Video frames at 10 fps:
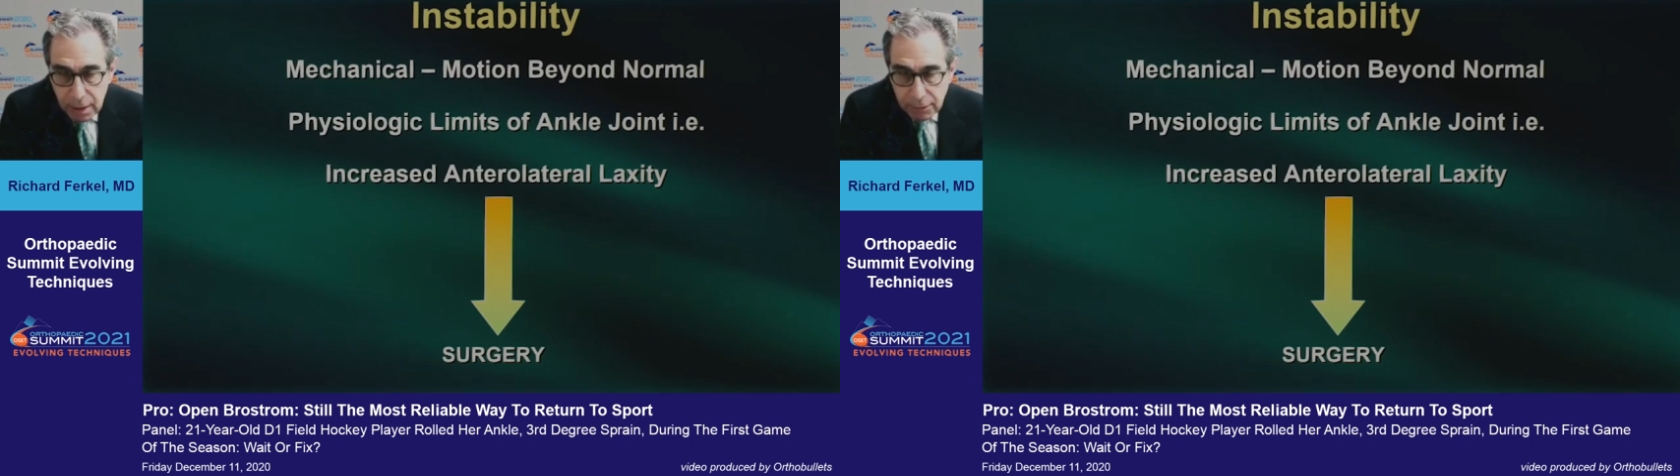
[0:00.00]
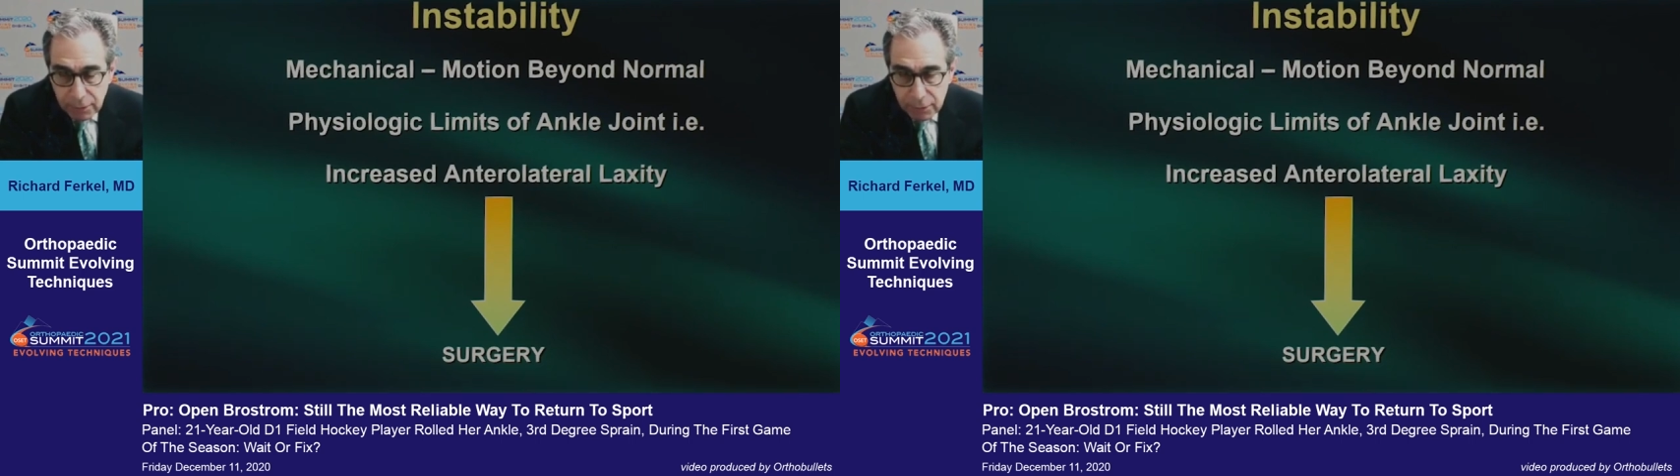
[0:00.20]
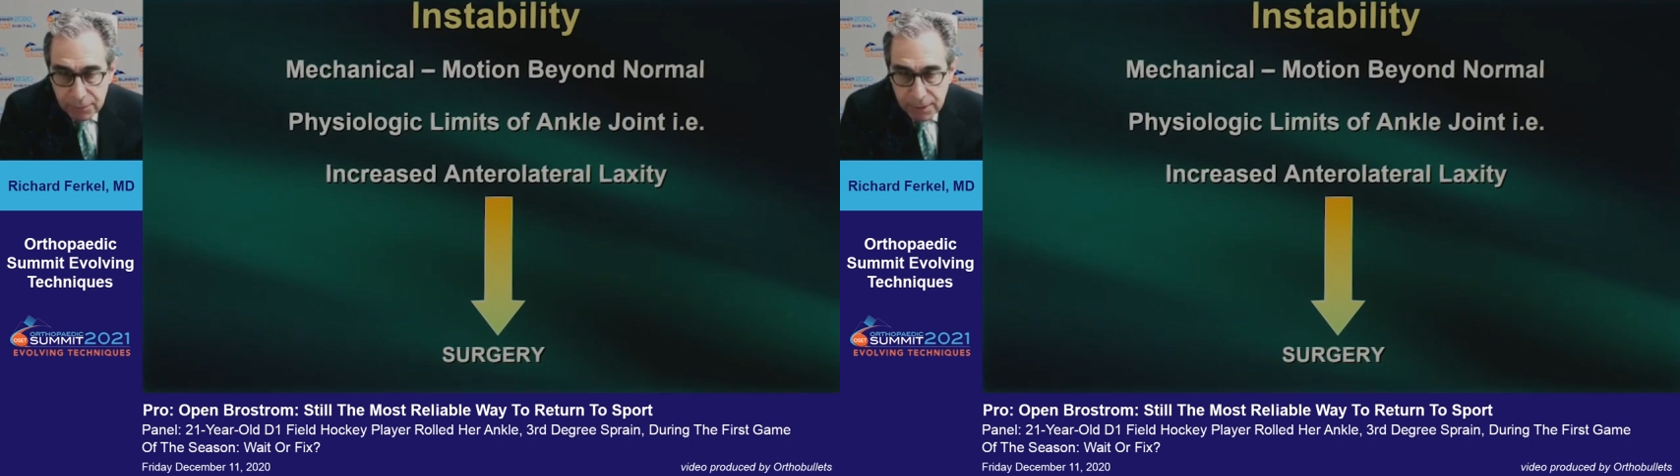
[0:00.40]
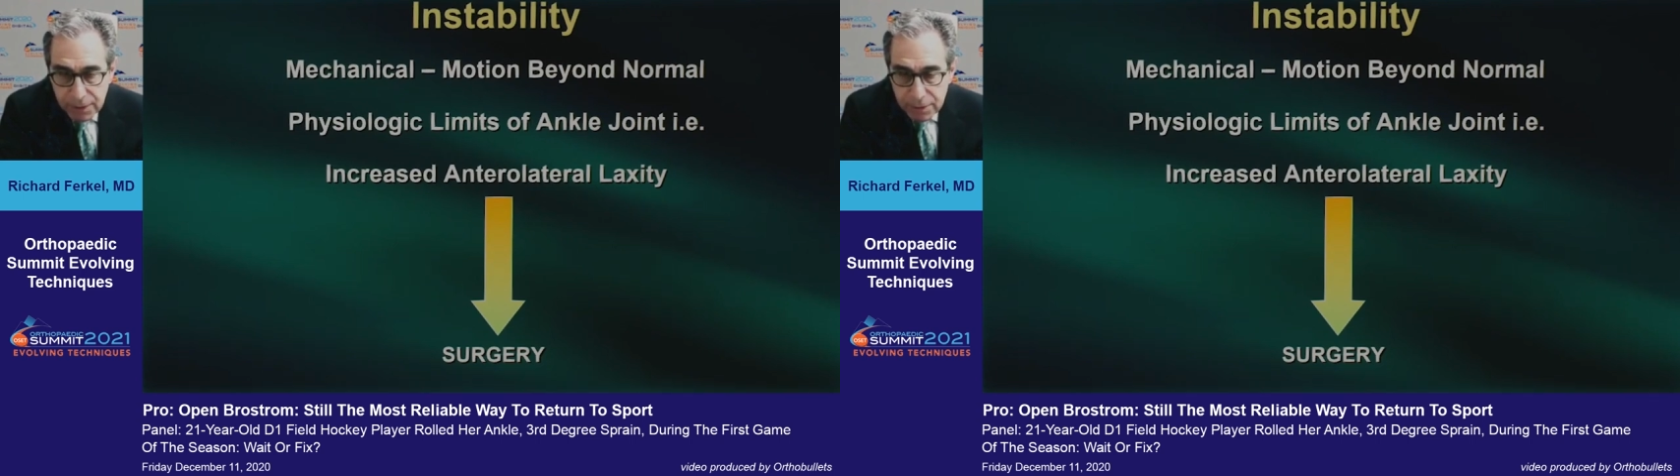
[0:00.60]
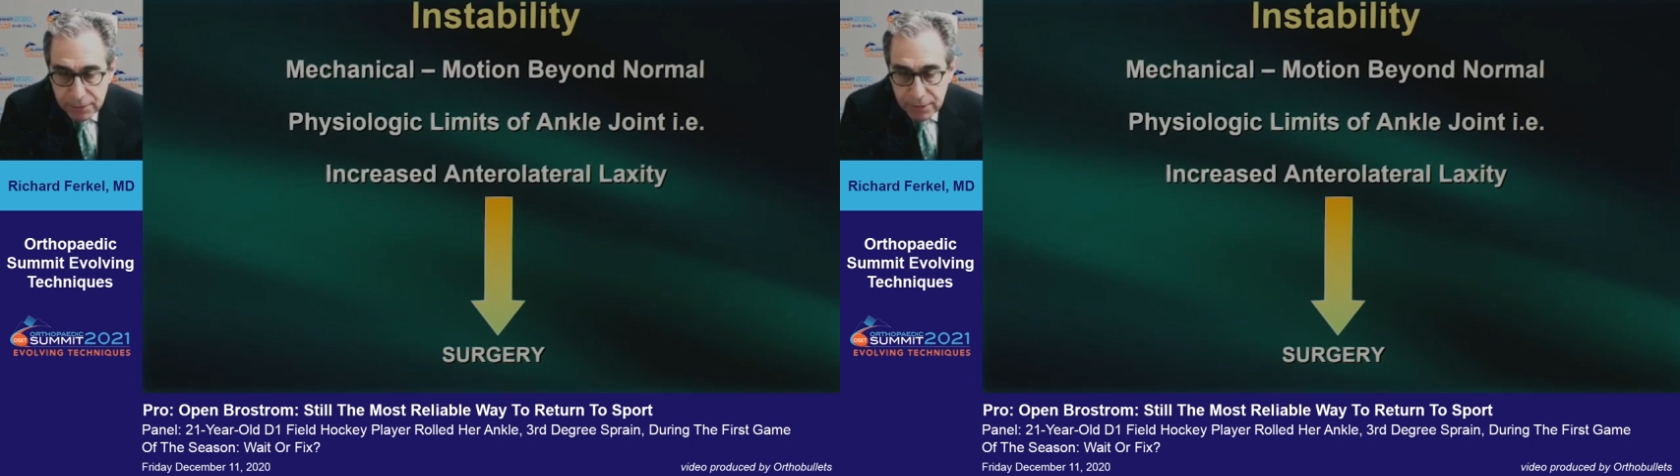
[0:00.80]
and those
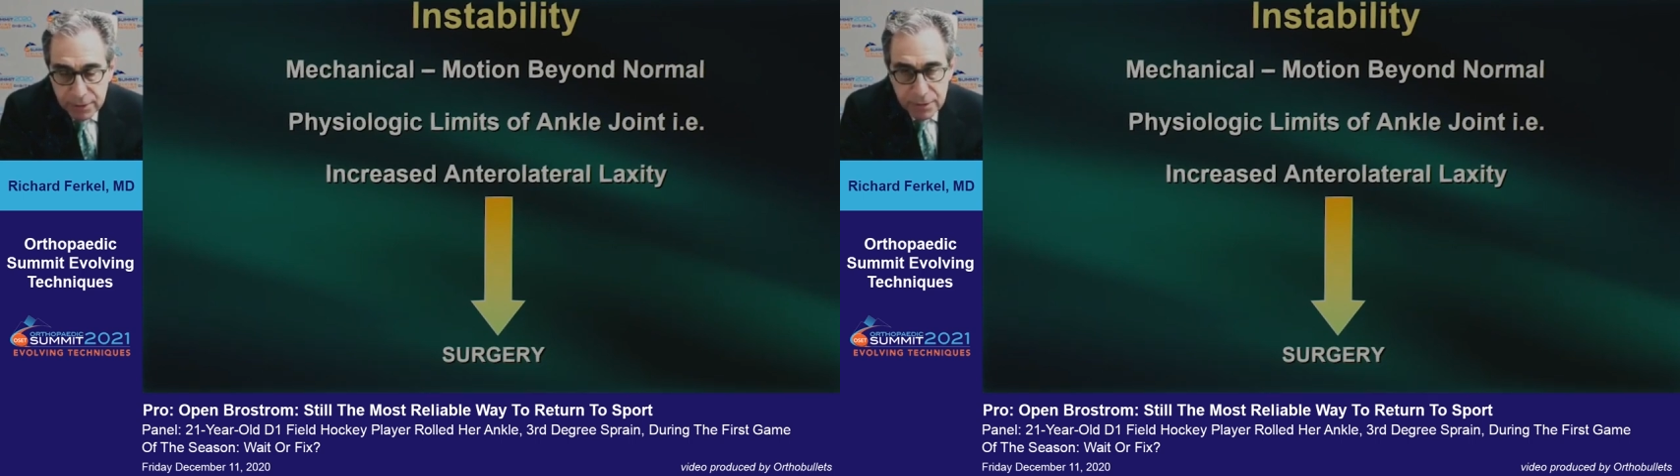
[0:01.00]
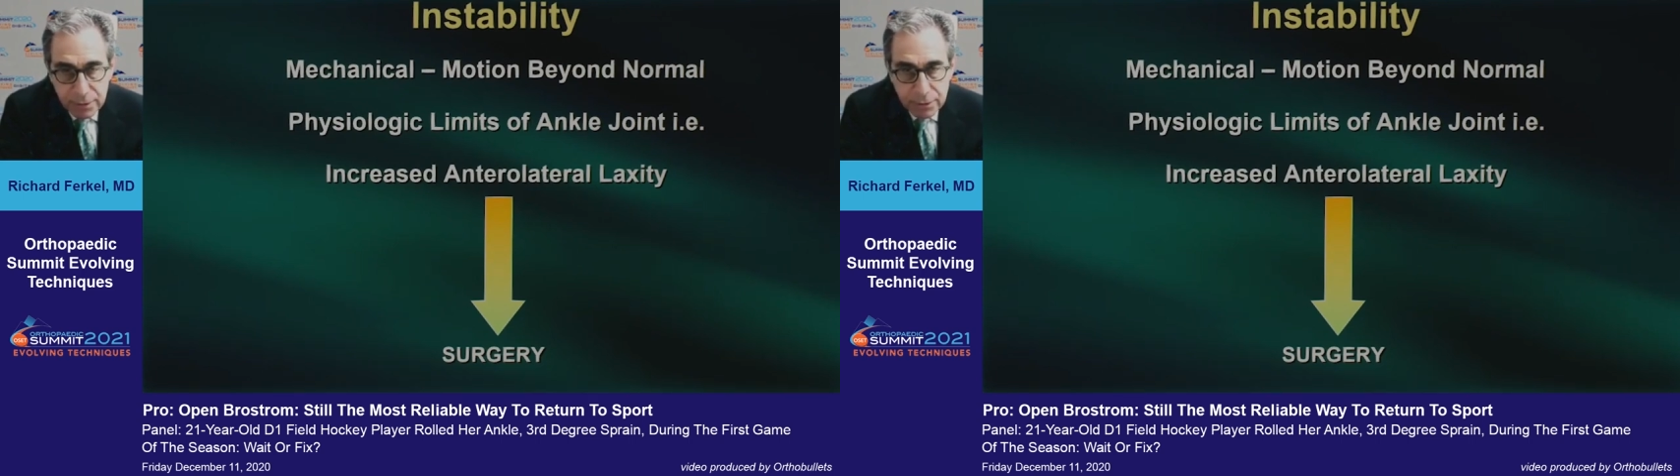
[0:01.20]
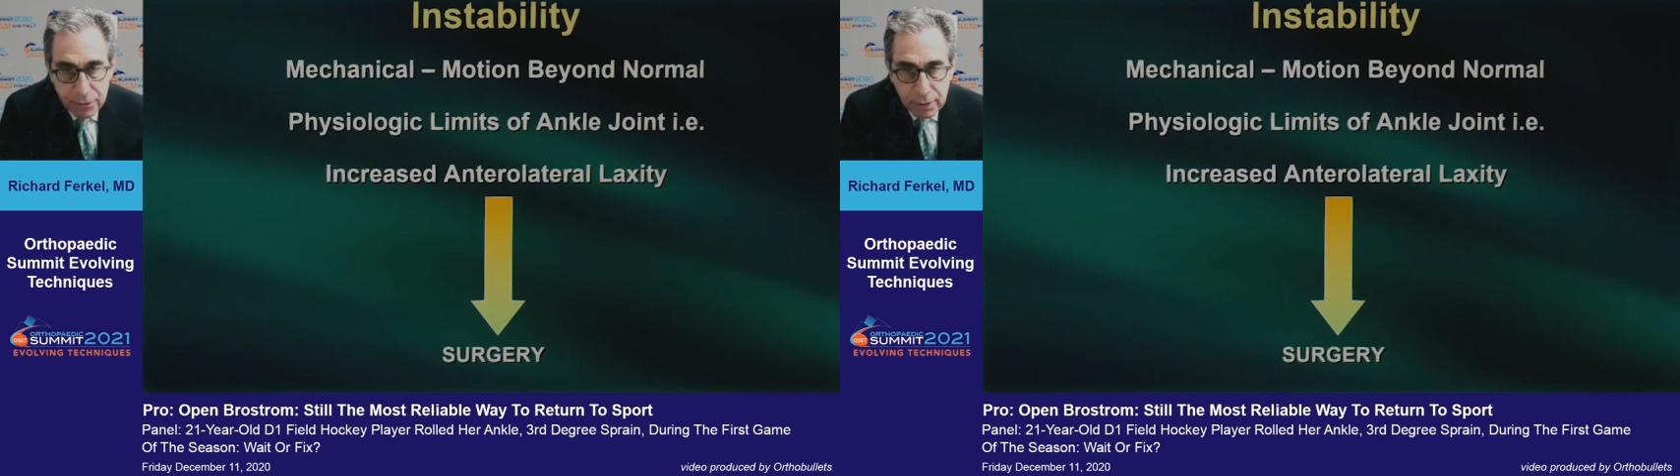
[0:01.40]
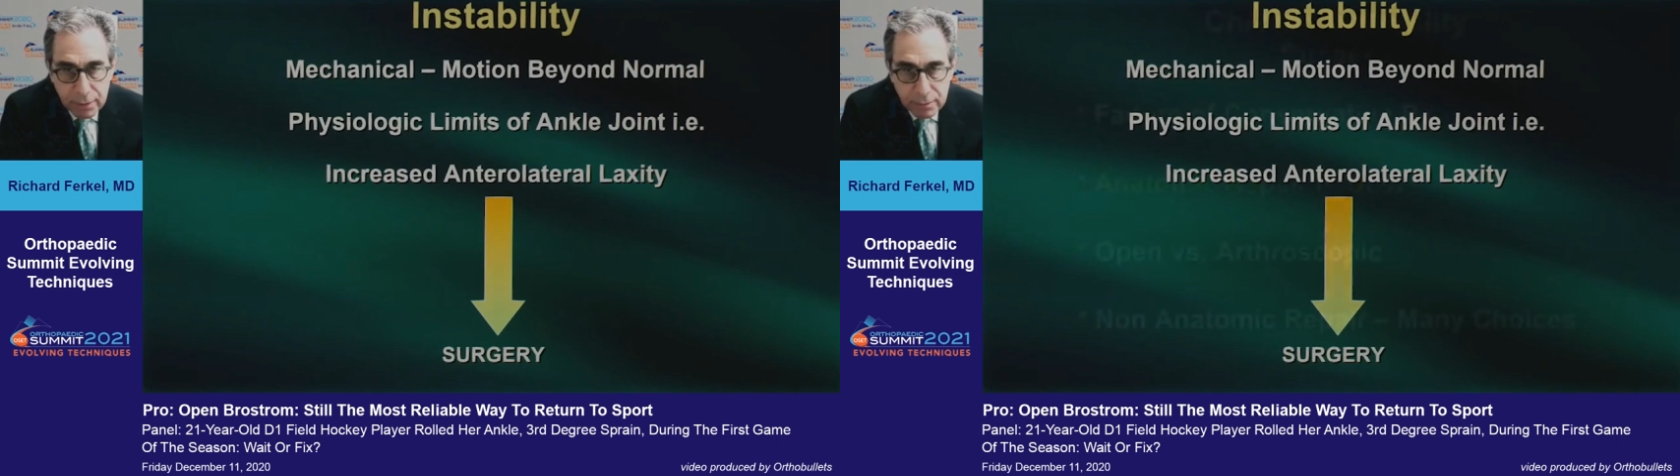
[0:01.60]
patients need surgery.